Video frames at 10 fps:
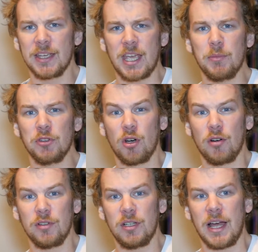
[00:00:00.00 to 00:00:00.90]
Game is
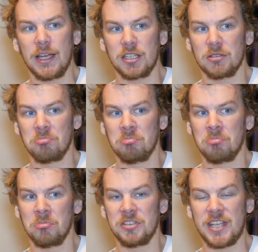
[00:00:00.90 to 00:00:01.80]
over like
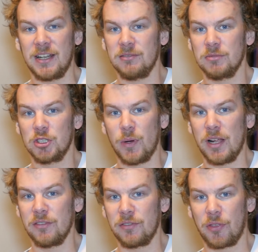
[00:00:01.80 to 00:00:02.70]
10,
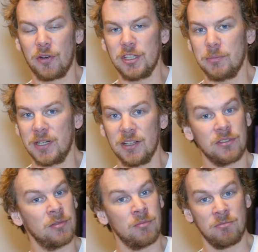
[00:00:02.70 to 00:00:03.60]
12, 13
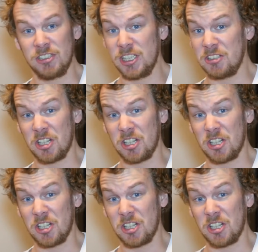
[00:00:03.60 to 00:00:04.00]
minutes, really